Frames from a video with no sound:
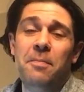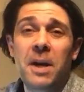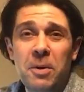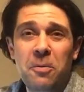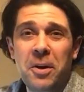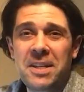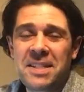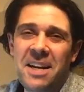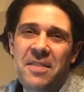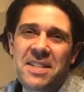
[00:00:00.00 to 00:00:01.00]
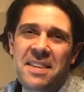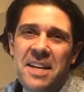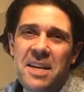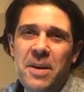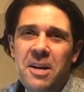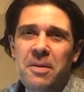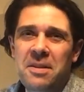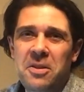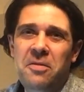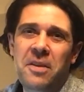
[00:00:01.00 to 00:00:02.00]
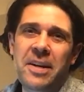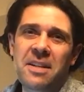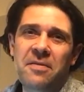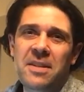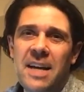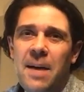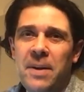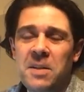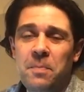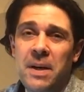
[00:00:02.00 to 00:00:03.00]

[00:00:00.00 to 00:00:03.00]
public works kind of as a theme here with two very different topics,